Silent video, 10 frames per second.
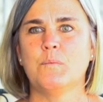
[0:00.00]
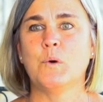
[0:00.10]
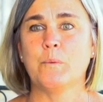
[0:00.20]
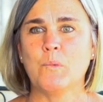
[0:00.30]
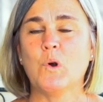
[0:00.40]

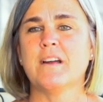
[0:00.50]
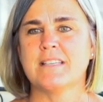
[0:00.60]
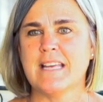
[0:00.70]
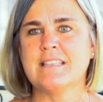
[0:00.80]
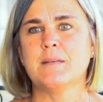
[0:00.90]
we're more
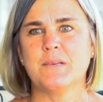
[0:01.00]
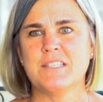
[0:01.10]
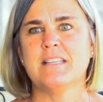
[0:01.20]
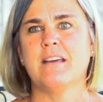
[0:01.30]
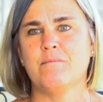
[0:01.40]
accessible
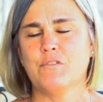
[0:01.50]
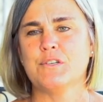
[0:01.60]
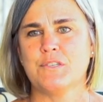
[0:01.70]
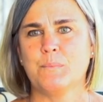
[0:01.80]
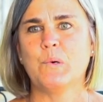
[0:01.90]
to them for
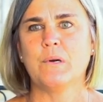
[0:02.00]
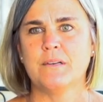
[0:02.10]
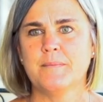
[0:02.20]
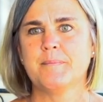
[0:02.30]
support.